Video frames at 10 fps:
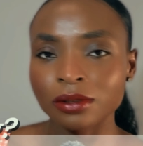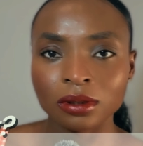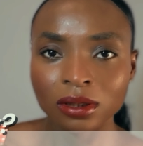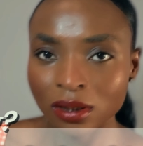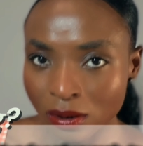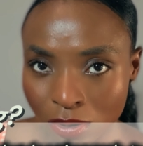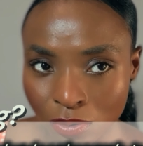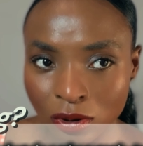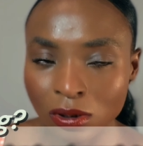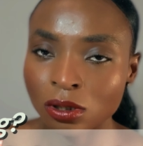so this
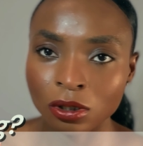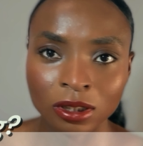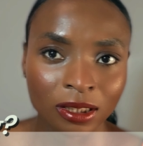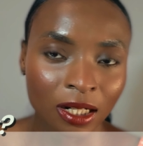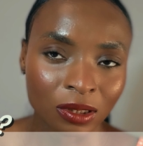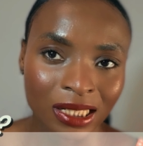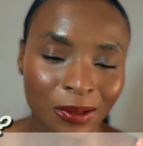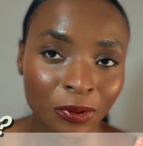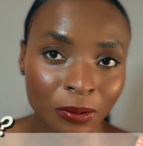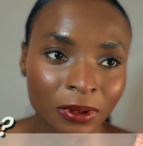includes learning how to
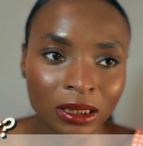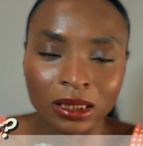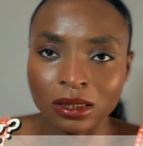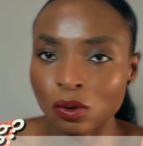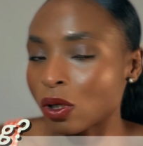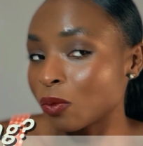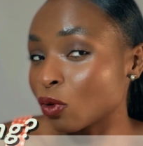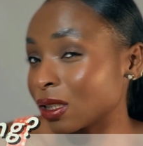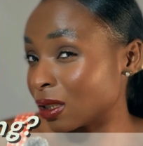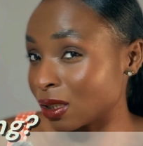properly describe
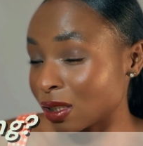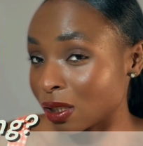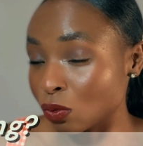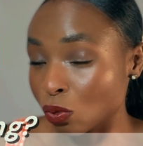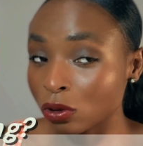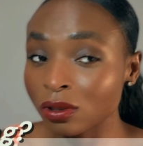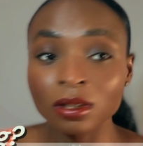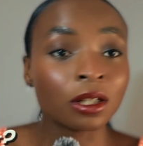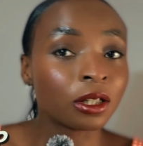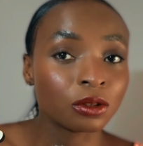what it is that you want
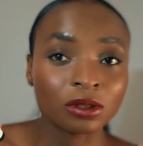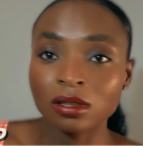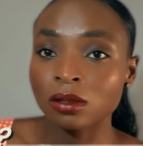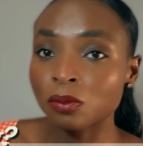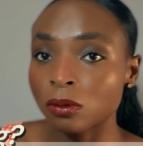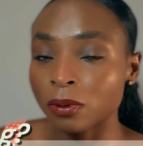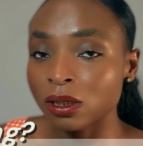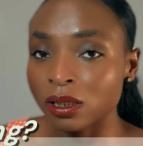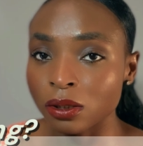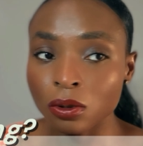using the proper
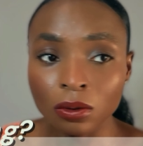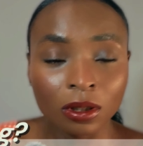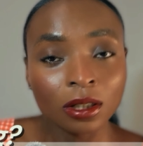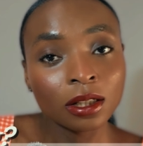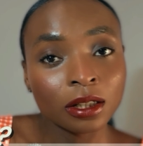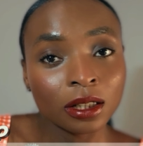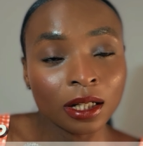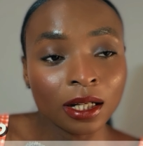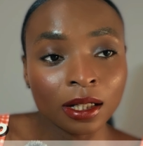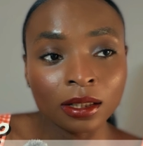lingo
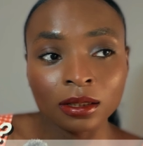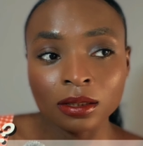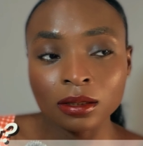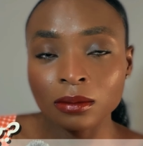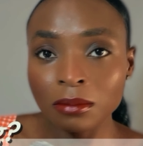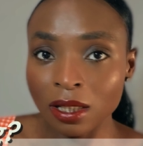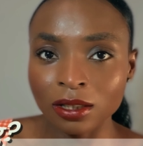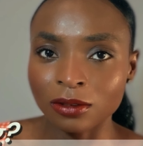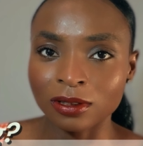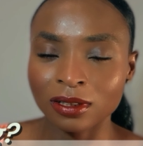and many
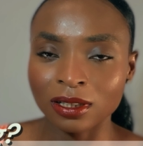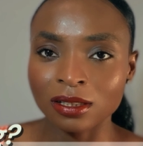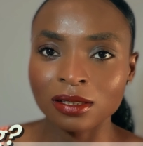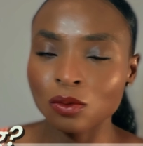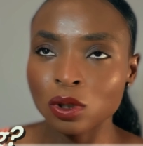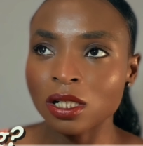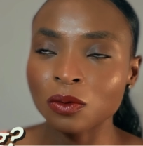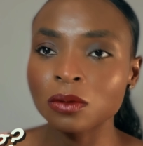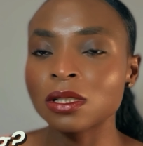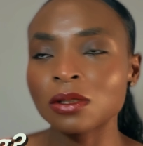other things, which I
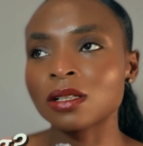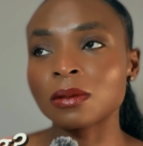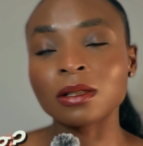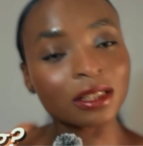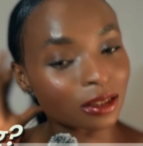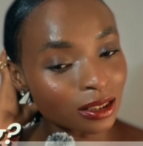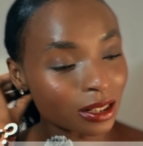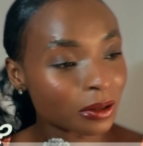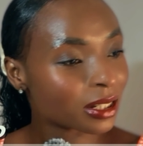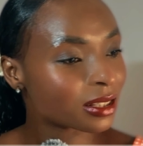will be talking about in this
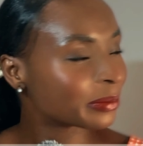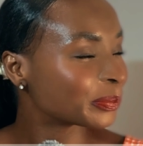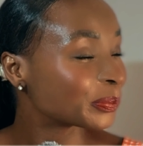series.